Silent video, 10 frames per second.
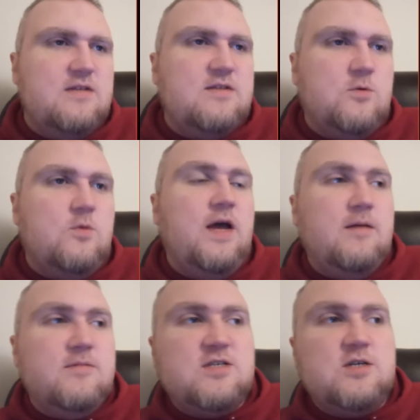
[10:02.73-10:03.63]
it's like well hey
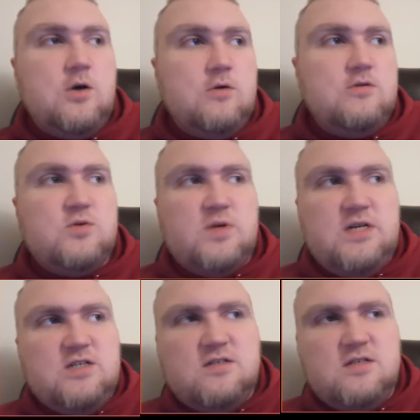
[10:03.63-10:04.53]
i'm just going to go straight
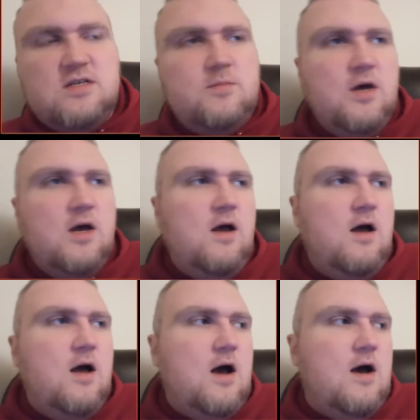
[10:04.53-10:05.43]
to sleep
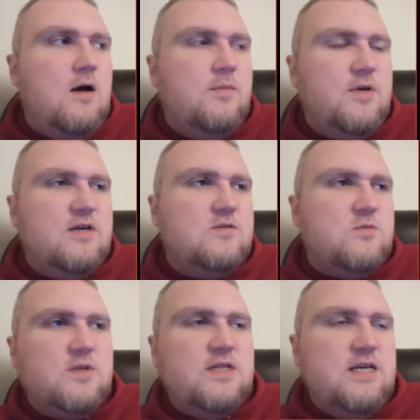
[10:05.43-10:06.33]
uh, because
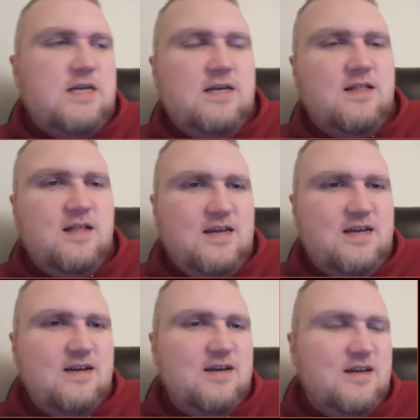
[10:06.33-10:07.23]
really,
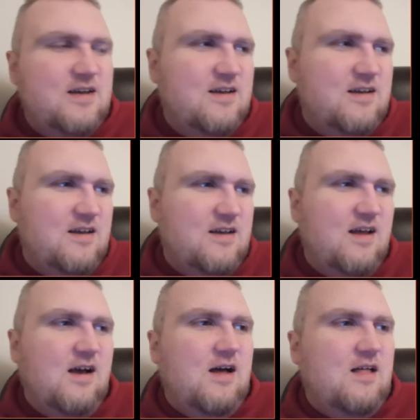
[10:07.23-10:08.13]
like,
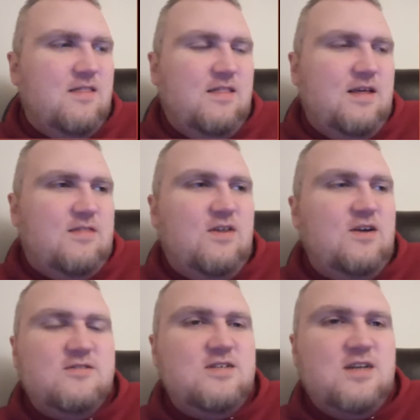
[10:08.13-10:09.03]
like
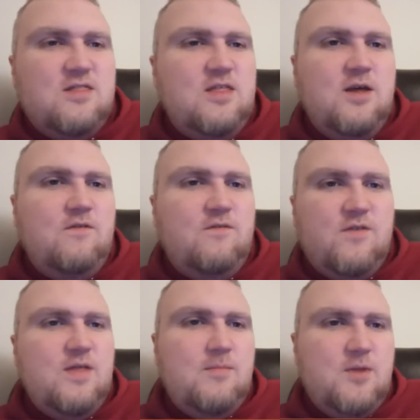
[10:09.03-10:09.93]
there's nothing for
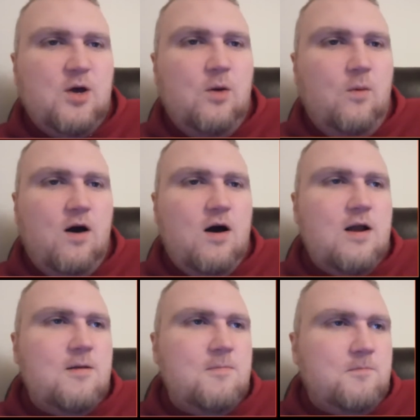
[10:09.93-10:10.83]
them to go
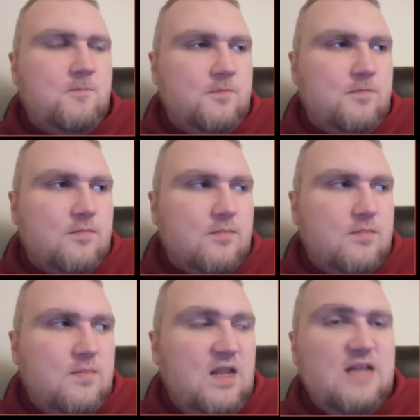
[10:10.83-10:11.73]
on
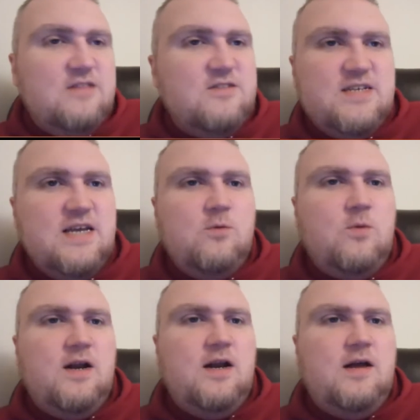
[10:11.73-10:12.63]
and say to
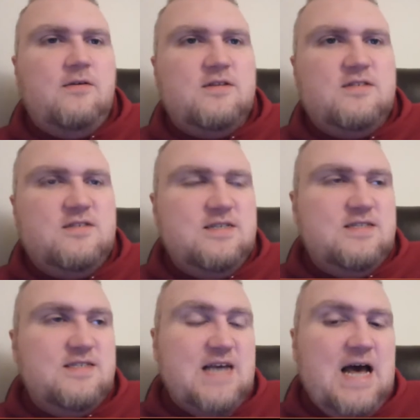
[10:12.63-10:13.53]
one another. It's
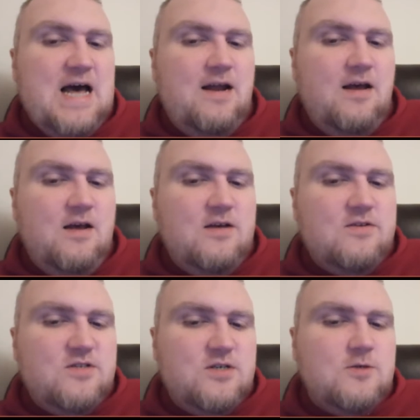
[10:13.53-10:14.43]
it's sad.
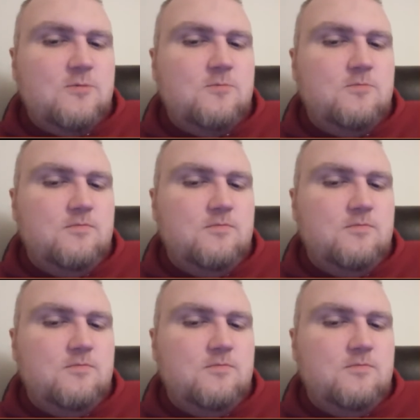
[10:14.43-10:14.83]
So